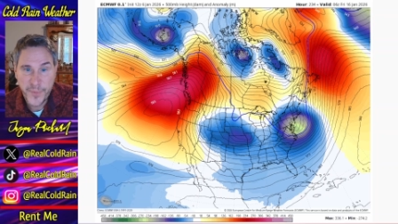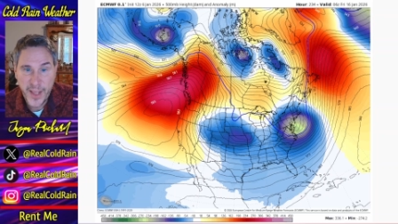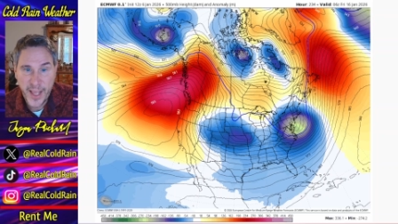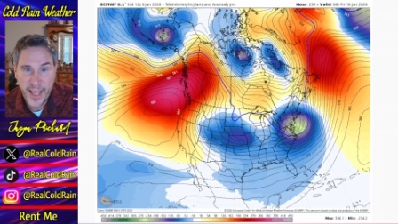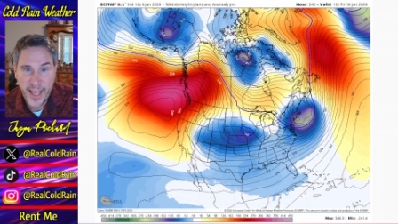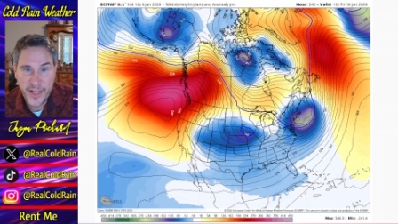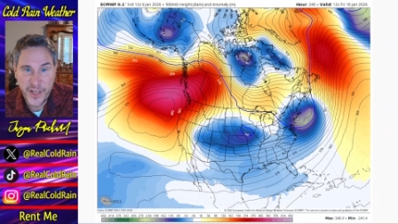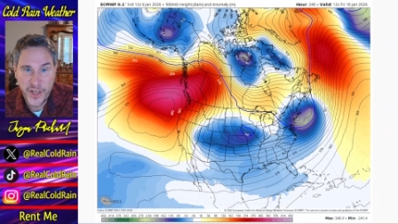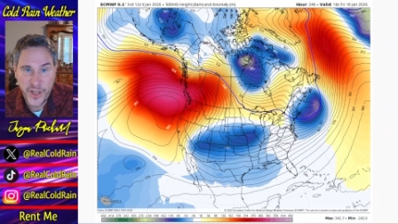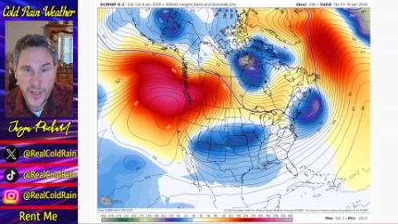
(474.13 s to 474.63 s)

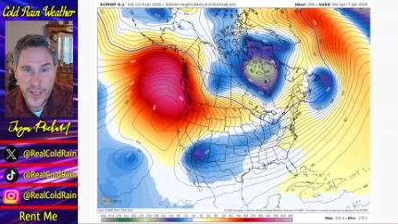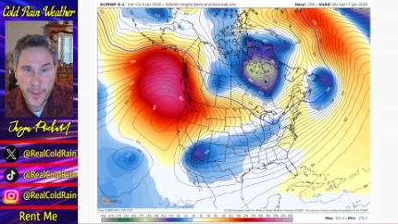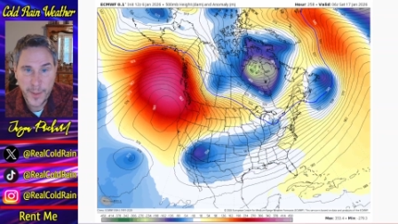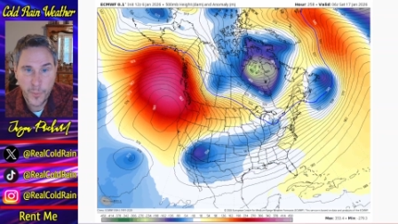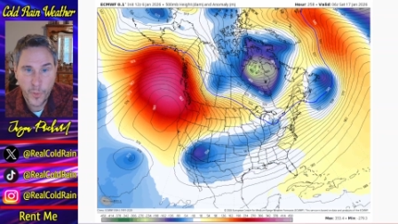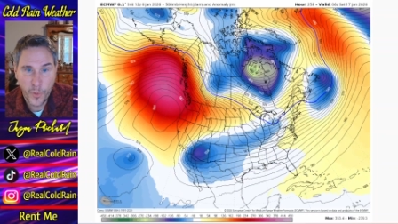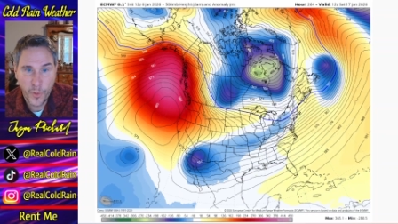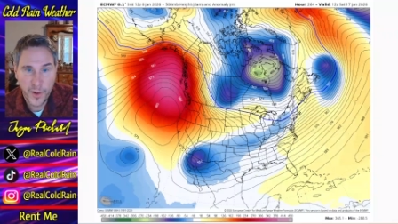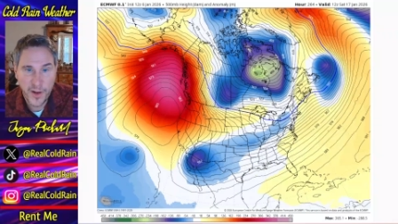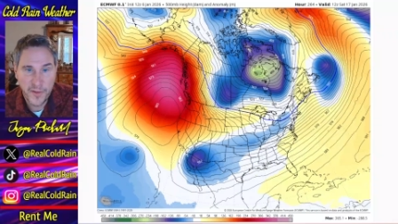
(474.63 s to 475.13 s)
and you get
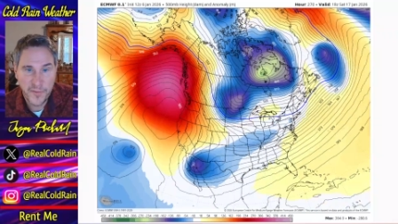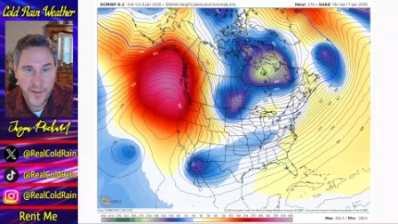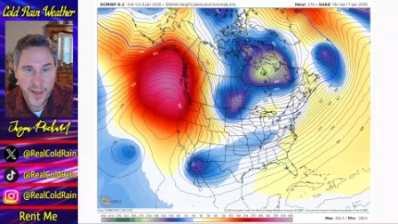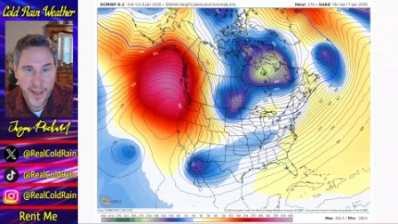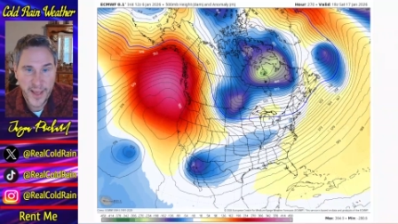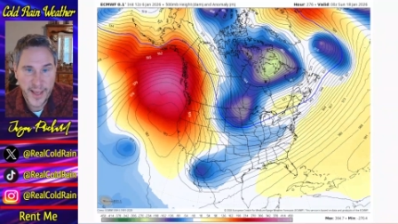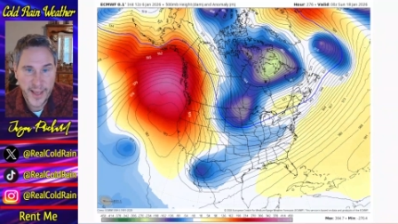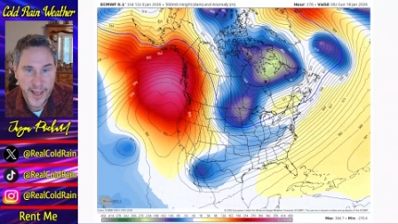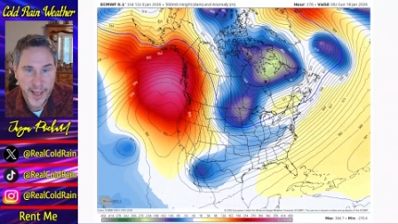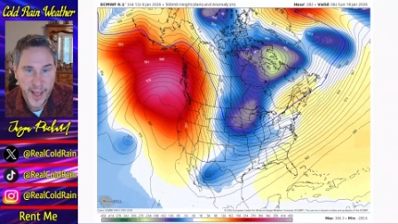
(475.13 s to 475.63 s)
more of
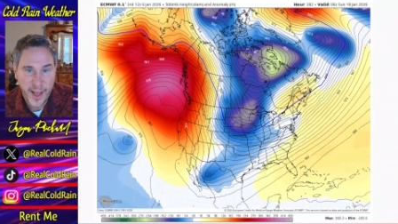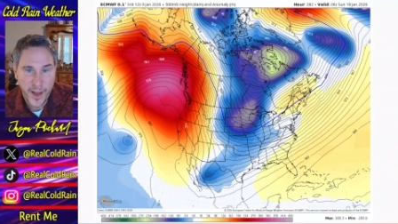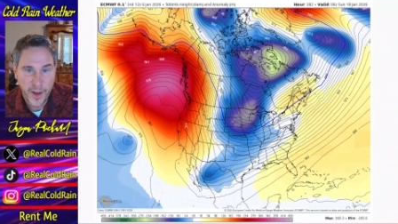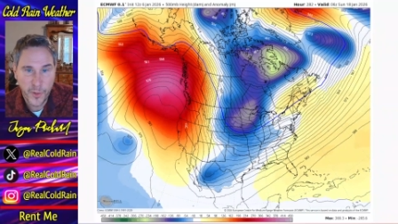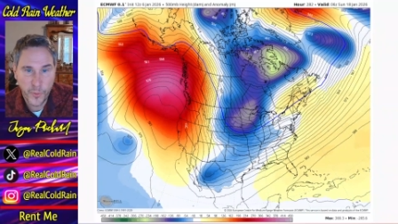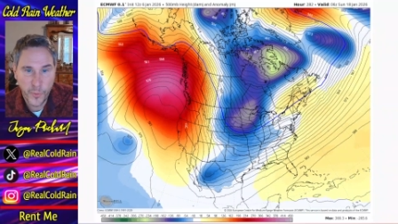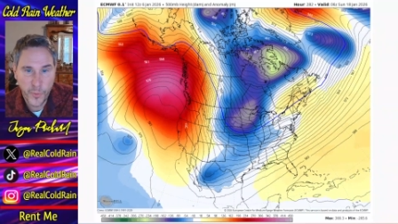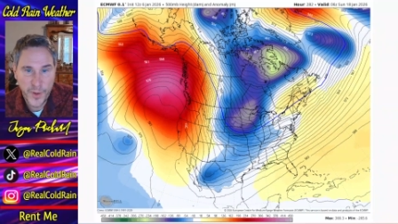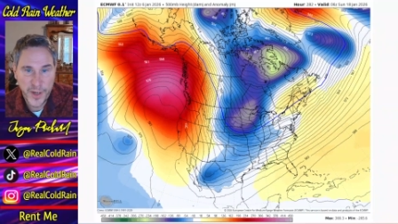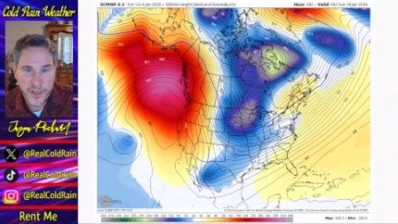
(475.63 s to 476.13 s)
a
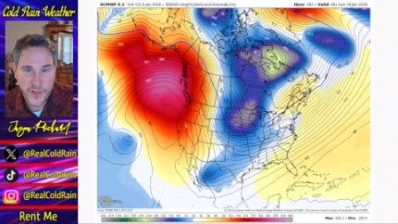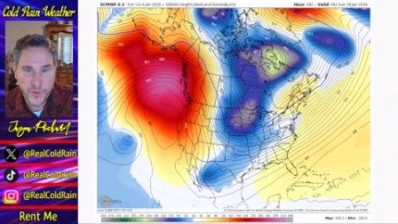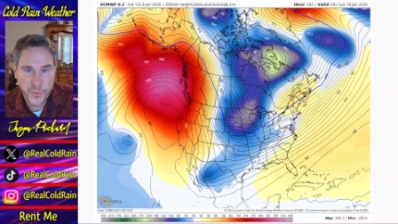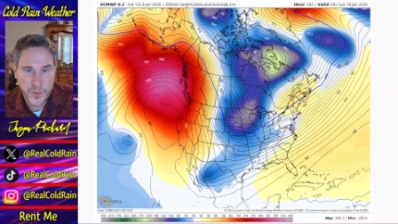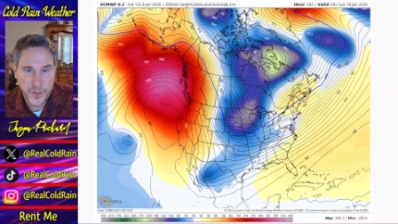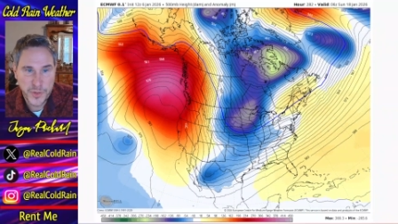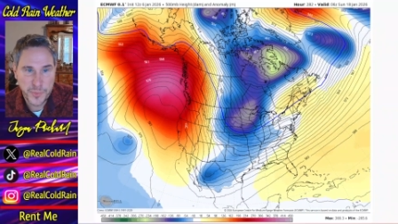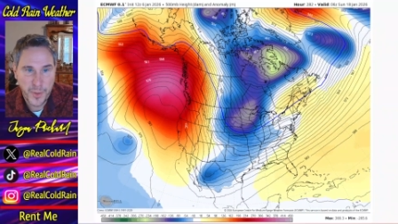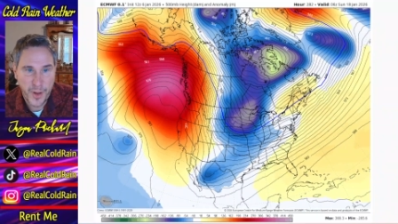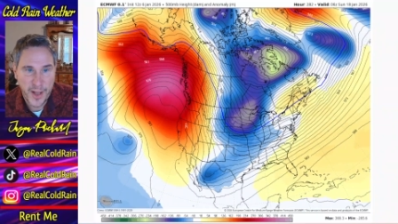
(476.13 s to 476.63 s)
ridge
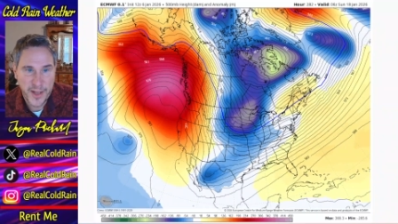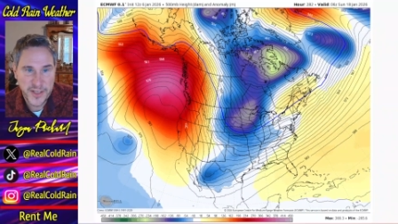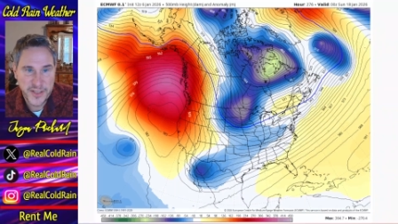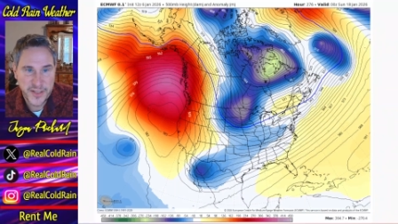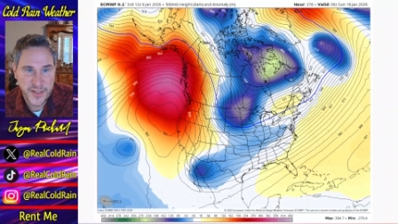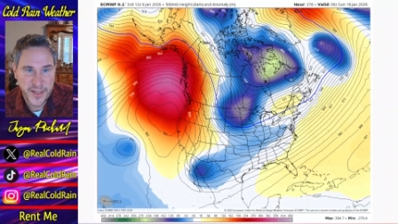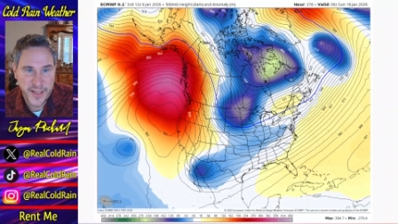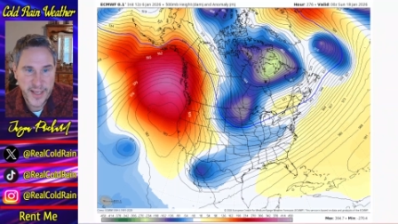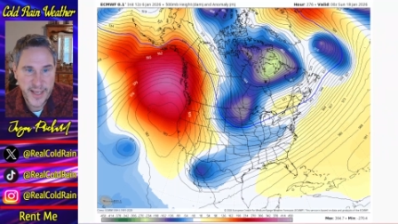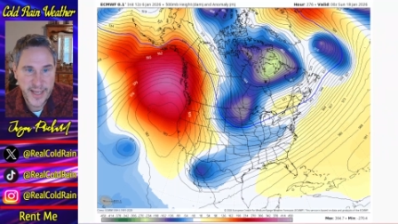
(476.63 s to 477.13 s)
response
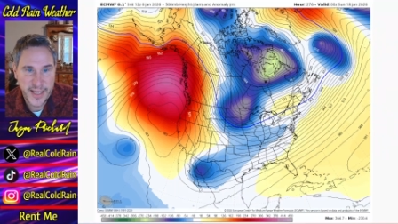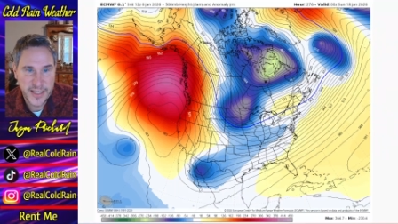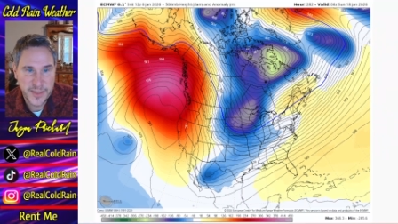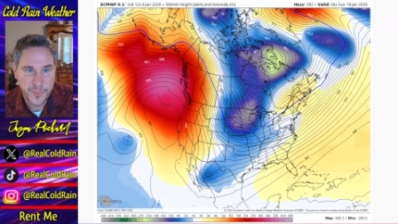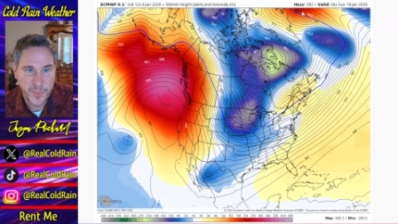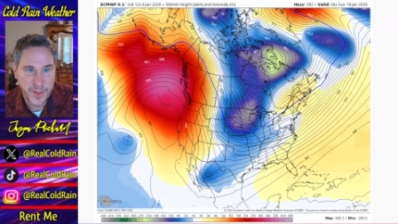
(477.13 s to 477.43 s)
to the east.